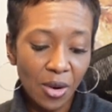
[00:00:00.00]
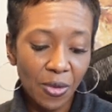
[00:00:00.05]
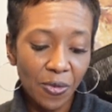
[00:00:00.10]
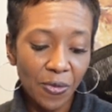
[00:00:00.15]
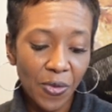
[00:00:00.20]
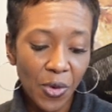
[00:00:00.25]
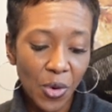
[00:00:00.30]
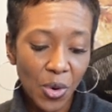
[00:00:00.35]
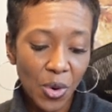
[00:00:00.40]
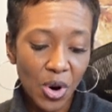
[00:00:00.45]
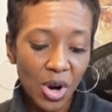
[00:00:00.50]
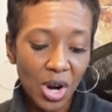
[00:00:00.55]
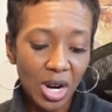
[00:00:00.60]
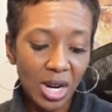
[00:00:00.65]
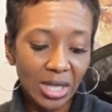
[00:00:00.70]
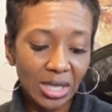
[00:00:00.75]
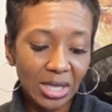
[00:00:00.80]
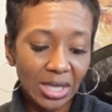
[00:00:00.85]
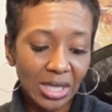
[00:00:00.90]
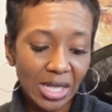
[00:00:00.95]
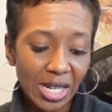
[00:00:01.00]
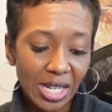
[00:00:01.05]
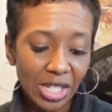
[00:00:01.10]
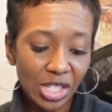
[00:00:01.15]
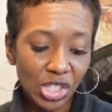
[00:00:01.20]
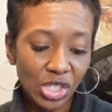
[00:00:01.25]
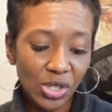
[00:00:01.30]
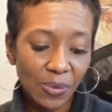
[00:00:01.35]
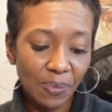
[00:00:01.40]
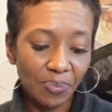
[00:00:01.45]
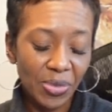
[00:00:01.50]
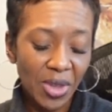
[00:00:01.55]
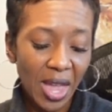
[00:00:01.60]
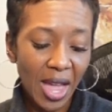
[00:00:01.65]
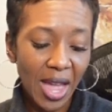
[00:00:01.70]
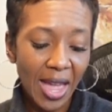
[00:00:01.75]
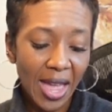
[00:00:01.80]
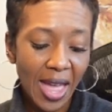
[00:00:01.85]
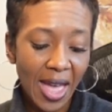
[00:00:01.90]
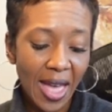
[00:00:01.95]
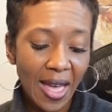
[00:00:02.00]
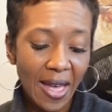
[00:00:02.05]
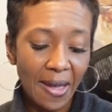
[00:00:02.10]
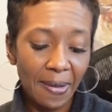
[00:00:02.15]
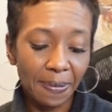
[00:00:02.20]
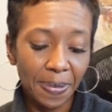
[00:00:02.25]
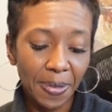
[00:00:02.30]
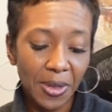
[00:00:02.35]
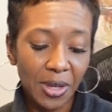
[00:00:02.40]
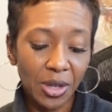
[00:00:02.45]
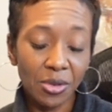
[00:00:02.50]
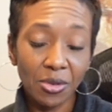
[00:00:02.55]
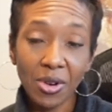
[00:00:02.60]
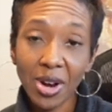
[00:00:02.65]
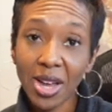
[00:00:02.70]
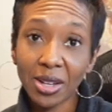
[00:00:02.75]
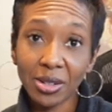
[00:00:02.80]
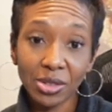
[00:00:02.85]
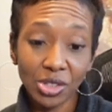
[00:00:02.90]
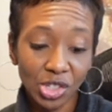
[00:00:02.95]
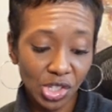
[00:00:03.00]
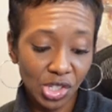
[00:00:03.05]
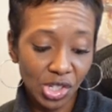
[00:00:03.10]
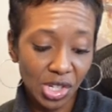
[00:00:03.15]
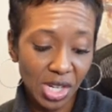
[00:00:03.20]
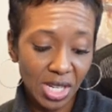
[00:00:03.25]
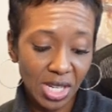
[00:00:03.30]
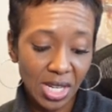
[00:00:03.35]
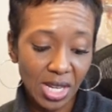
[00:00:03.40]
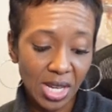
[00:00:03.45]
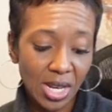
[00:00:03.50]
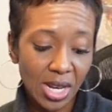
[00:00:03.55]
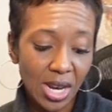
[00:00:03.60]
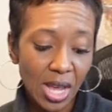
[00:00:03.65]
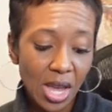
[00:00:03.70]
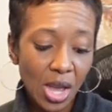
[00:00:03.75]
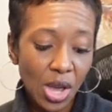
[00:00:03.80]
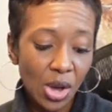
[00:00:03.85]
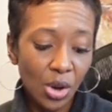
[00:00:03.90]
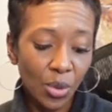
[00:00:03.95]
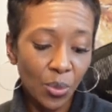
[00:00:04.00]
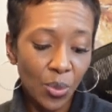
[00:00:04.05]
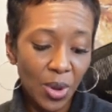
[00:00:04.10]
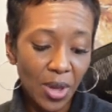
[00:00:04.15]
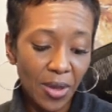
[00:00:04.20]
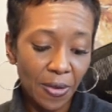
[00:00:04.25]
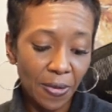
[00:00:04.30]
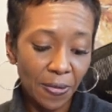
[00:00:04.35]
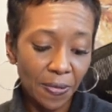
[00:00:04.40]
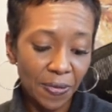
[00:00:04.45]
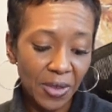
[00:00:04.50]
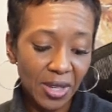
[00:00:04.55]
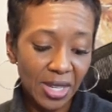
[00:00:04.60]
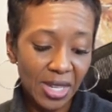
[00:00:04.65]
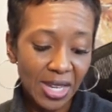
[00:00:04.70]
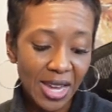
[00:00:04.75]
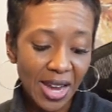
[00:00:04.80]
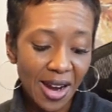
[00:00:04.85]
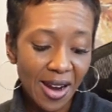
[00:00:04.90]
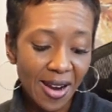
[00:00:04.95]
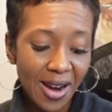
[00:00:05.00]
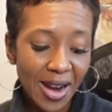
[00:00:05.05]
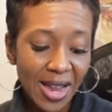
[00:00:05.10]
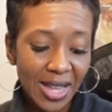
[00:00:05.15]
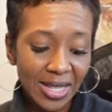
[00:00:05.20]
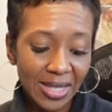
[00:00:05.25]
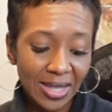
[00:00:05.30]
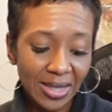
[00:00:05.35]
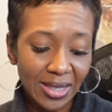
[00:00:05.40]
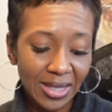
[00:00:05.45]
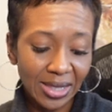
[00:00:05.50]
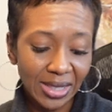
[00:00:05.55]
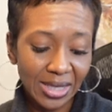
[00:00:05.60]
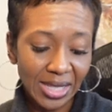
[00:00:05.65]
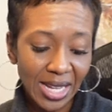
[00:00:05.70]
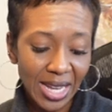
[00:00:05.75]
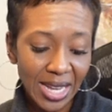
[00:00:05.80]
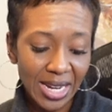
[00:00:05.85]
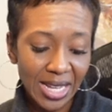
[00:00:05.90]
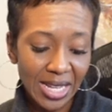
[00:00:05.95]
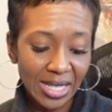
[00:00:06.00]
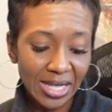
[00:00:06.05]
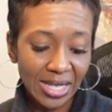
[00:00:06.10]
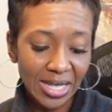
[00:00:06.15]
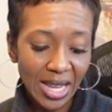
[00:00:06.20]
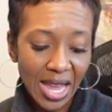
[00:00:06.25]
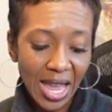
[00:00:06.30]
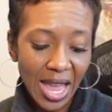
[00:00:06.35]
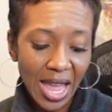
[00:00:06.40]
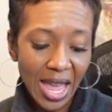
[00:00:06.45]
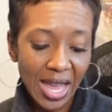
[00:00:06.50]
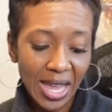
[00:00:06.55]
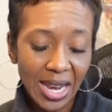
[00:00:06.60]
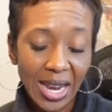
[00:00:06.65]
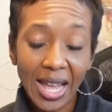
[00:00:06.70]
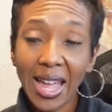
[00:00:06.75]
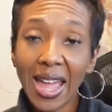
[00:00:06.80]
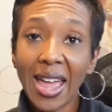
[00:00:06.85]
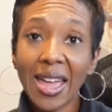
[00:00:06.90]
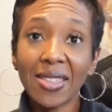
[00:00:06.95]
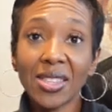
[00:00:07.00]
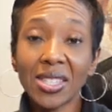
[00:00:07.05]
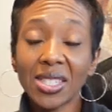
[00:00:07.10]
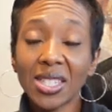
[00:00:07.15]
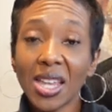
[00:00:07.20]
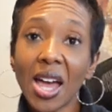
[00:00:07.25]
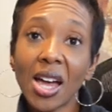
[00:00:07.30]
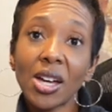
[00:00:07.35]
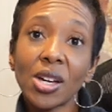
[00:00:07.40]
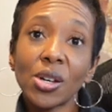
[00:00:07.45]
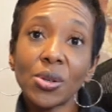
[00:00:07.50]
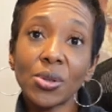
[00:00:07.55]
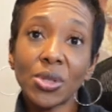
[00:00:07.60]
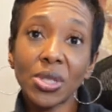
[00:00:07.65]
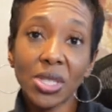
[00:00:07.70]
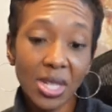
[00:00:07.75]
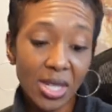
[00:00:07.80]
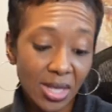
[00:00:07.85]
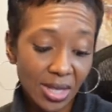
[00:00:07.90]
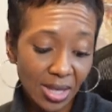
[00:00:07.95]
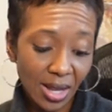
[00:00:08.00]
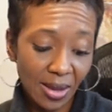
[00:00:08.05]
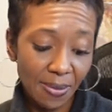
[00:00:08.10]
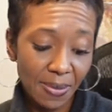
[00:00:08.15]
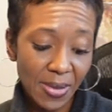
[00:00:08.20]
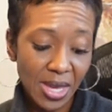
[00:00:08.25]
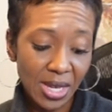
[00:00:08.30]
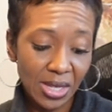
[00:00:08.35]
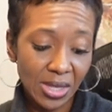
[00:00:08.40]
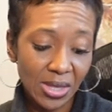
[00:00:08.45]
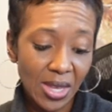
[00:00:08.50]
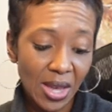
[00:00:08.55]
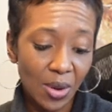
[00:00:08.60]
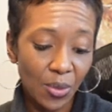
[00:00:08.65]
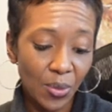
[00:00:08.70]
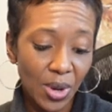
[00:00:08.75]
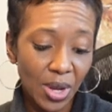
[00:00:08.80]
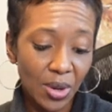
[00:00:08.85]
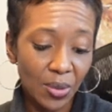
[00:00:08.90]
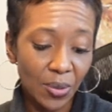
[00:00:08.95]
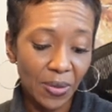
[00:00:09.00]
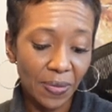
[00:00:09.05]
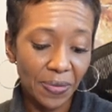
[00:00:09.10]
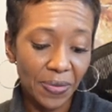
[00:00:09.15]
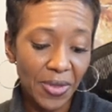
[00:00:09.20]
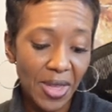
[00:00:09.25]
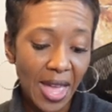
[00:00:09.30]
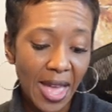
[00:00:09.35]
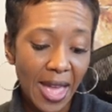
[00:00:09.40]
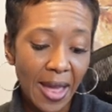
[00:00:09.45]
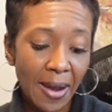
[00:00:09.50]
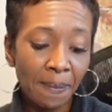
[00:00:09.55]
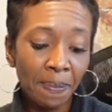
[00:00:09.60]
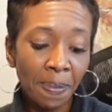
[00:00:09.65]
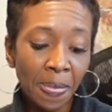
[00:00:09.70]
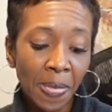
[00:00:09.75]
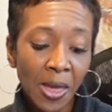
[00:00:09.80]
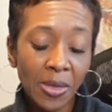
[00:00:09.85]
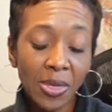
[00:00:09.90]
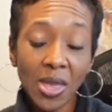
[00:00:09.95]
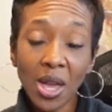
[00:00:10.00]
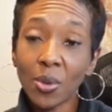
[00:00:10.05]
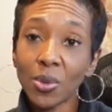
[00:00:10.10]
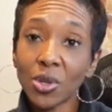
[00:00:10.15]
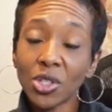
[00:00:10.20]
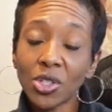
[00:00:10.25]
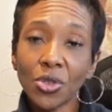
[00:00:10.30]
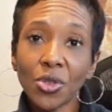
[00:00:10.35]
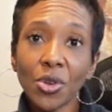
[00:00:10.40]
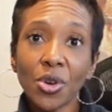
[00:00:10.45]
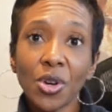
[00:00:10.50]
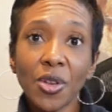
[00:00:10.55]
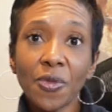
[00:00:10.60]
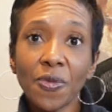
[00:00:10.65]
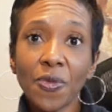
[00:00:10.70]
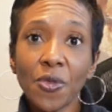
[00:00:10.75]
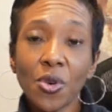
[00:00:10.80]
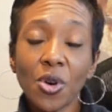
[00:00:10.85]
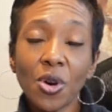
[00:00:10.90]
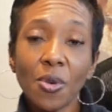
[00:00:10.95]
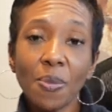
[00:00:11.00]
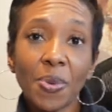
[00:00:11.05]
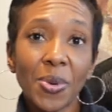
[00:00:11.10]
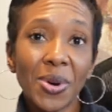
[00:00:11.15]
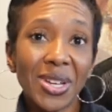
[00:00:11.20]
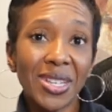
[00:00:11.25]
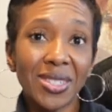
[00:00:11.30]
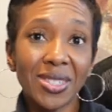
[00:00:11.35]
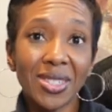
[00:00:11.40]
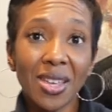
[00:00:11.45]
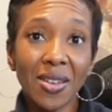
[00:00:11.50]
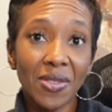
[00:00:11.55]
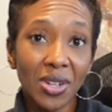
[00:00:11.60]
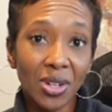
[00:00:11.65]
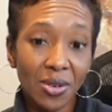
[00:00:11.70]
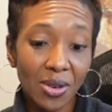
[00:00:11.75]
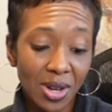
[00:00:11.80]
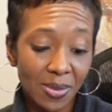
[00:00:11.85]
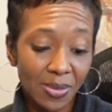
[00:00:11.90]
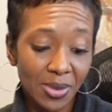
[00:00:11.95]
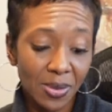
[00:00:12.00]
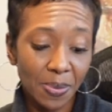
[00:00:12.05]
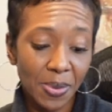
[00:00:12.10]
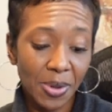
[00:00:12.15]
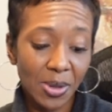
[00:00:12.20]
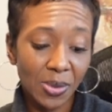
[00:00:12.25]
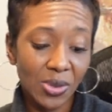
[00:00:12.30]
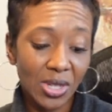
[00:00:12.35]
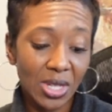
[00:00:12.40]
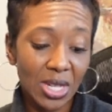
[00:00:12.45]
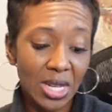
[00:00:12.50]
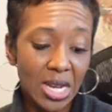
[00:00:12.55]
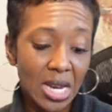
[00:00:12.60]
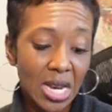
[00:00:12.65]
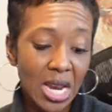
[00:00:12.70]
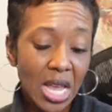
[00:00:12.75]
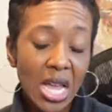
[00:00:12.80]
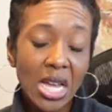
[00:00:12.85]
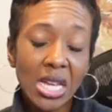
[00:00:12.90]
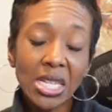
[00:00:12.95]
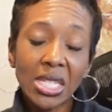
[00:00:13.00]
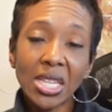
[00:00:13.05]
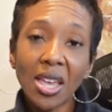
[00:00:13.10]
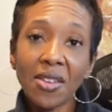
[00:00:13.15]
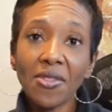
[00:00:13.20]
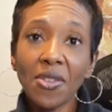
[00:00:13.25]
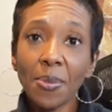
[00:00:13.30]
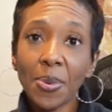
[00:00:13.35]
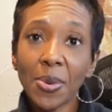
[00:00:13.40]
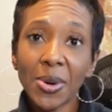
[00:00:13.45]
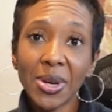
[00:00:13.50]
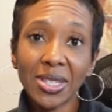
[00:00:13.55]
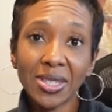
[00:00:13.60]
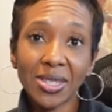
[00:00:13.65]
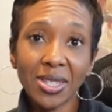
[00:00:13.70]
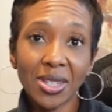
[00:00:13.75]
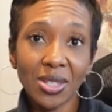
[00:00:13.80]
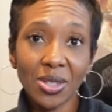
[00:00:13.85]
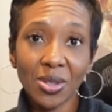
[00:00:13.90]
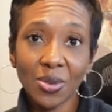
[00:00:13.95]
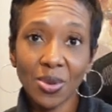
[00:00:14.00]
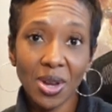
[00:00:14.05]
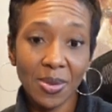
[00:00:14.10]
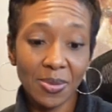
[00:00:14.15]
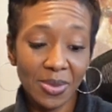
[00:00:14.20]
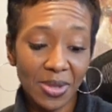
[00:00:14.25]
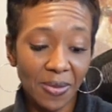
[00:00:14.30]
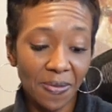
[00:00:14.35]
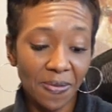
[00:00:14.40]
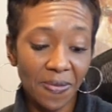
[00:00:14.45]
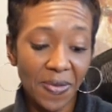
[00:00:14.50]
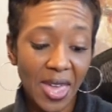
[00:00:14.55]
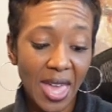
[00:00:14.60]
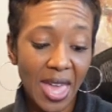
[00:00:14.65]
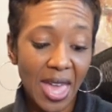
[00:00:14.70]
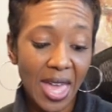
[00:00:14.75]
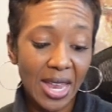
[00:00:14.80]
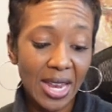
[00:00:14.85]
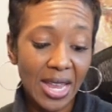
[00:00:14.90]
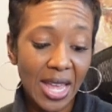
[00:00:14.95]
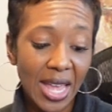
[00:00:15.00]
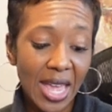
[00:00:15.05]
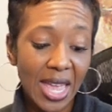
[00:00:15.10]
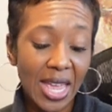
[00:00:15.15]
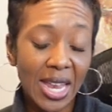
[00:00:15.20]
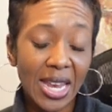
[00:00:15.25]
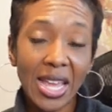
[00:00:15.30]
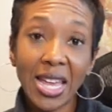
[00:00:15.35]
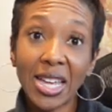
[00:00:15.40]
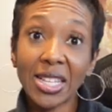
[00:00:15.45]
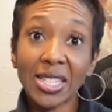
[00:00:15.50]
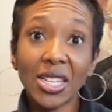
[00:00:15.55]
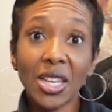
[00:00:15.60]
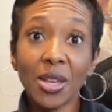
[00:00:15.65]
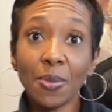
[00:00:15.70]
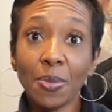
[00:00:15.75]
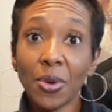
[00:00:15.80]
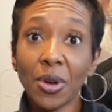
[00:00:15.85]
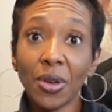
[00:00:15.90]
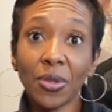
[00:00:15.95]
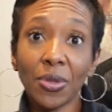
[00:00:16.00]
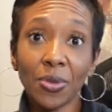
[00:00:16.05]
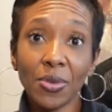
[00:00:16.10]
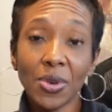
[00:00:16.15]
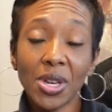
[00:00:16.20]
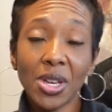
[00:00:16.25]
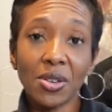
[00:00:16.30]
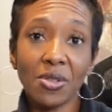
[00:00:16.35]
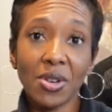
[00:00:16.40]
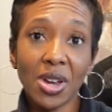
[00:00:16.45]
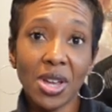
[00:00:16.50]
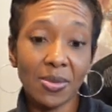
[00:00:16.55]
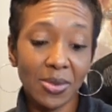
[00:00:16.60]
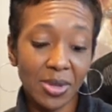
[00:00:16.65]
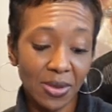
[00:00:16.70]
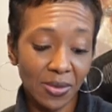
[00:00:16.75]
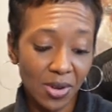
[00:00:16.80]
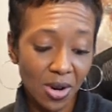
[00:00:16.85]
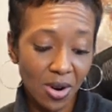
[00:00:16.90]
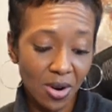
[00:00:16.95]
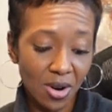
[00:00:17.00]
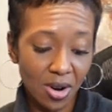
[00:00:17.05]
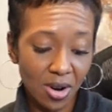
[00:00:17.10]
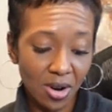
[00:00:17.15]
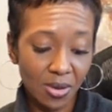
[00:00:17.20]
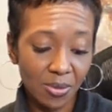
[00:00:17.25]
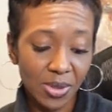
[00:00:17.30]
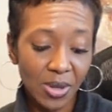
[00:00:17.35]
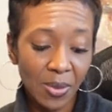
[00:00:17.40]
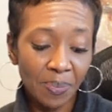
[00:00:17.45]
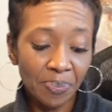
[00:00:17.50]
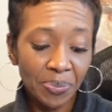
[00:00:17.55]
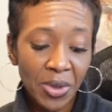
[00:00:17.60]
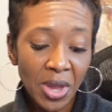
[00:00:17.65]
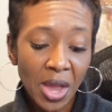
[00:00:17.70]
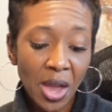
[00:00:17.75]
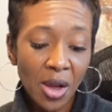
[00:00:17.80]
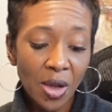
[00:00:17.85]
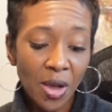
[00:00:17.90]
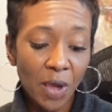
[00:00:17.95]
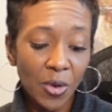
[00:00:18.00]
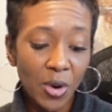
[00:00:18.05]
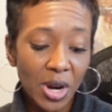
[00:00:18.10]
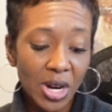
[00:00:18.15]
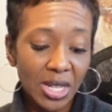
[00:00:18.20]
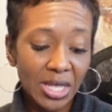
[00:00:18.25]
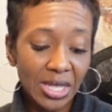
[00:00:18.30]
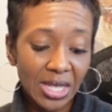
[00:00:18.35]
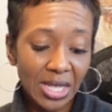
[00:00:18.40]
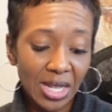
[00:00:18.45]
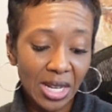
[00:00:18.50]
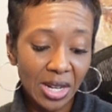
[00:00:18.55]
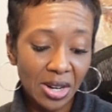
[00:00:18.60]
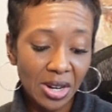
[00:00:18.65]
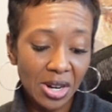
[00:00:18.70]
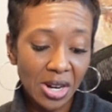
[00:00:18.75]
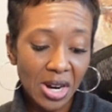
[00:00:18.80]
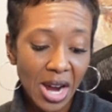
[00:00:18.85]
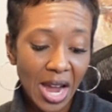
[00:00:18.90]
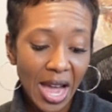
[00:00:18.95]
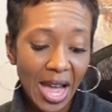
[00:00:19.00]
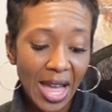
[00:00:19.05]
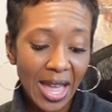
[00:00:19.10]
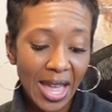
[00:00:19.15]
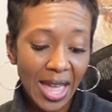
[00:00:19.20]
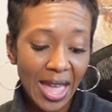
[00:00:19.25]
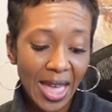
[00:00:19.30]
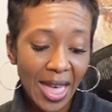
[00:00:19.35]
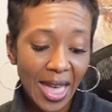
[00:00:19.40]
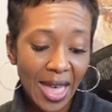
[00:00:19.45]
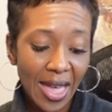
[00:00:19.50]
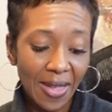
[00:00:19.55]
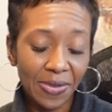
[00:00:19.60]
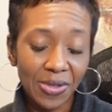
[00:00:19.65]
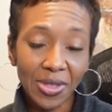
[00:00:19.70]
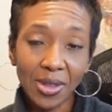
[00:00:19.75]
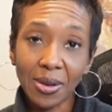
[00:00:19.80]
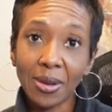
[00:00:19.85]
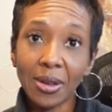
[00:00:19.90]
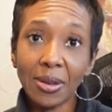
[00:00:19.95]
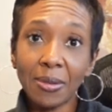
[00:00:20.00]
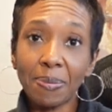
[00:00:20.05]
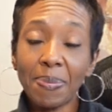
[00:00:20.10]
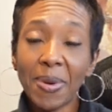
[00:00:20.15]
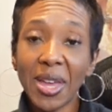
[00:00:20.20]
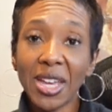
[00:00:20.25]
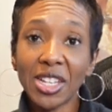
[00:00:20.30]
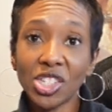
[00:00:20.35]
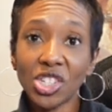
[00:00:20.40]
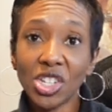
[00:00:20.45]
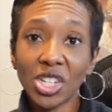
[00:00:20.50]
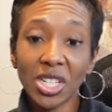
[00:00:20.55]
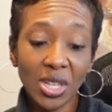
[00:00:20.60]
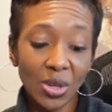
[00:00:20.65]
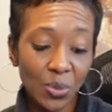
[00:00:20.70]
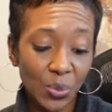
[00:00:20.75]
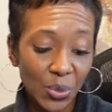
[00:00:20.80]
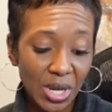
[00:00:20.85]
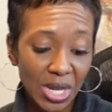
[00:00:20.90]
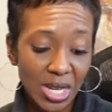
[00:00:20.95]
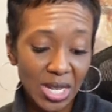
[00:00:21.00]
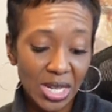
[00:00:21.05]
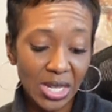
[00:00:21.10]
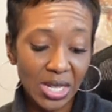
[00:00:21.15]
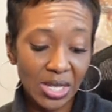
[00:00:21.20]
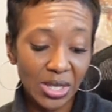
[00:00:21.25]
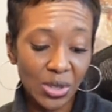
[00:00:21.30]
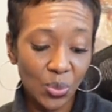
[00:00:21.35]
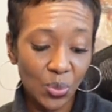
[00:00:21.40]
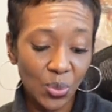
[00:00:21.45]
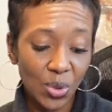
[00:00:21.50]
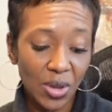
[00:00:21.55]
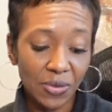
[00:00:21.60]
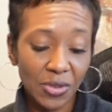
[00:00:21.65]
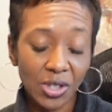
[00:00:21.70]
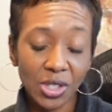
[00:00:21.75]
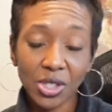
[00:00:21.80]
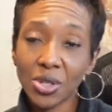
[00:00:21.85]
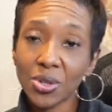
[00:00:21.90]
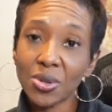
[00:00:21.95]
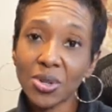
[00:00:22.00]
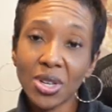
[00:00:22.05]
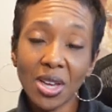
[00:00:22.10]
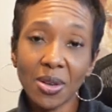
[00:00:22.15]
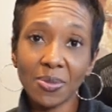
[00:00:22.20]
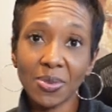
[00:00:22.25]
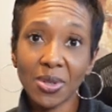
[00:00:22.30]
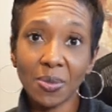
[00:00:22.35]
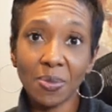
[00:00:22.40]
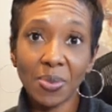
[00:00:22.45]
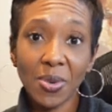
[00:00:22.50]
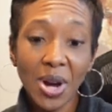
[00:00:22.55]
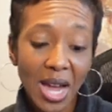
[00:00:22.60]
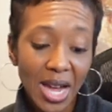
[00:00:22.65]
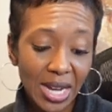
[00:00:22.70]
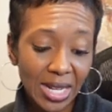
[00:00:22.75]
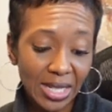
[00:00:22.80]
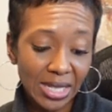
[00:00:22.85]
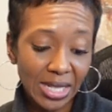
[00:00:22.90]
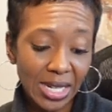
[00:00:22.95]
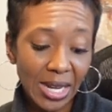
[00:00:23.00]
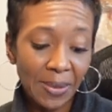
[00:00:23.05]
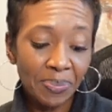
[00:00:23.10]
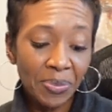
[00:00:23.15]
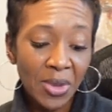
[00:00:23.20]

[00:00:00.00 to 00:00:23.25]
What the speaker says: For lunch, I had the ground chicken with the carrots and the lettuce, and I had the taco seasoning mix that went with that. That was 34.7 grams of protein, 7.6 grams of fat, and 18.3 grams of carbs. For dinner, I had the baked chicken wings with the 2 cups of broccoli,